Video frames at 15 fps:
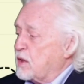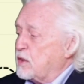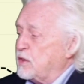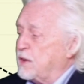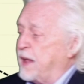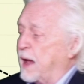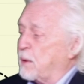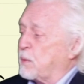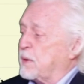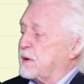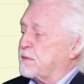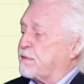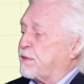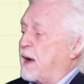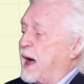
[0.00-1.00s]
You get rid
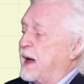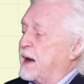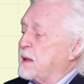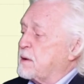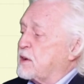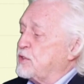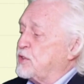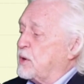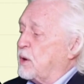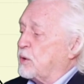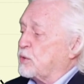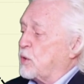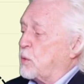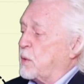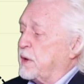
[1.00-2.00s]
of Friday because you
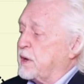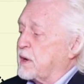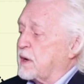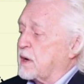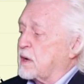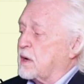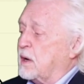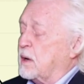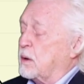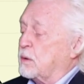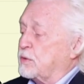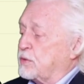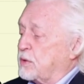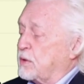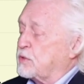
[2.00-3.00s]
don't know where you're going to
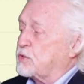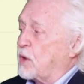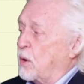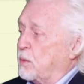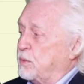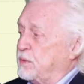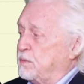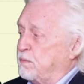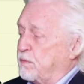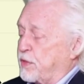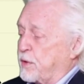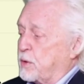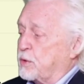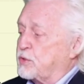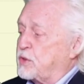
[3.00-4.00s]
close. So
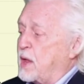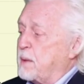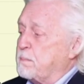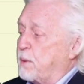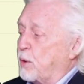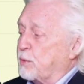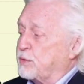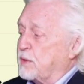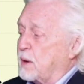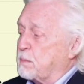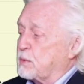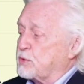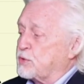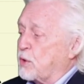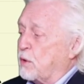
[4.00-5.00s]
Thursday, both
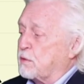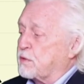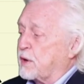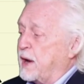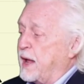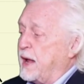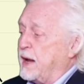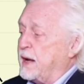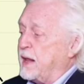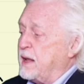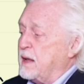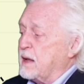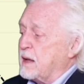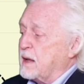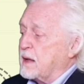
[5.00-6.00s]
numbers over
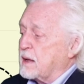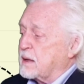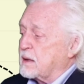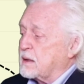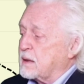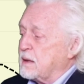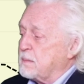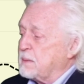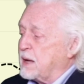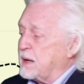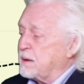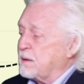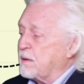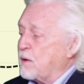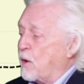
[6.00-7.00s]
80. Come
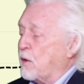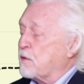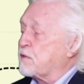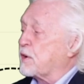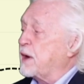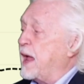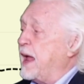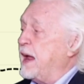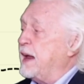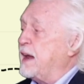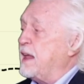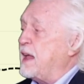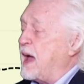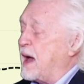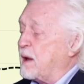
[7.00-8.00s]
on, over
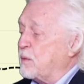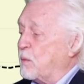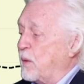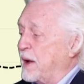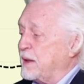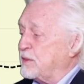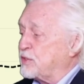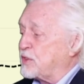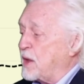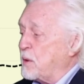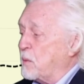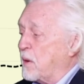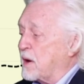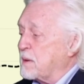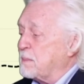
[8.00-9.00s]
80 on Wednesday.
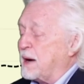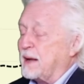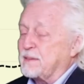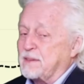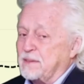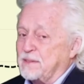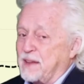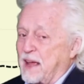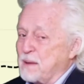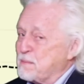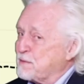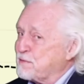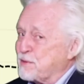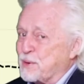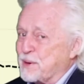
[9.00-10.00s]
What about the day
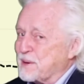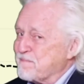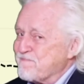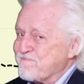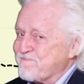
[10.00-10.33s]
before?